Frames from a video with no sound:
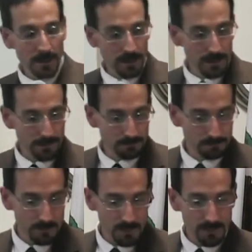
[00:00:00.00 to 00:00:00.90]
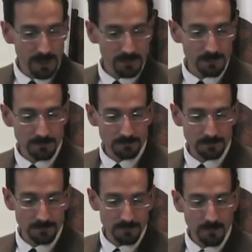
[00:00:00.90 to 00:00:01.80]
Um,
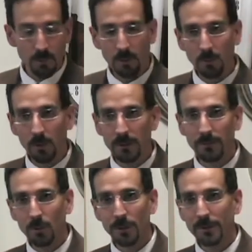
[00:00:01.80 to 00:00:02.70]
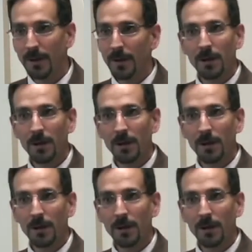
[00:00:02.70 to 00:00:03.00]
2004, rolling forward,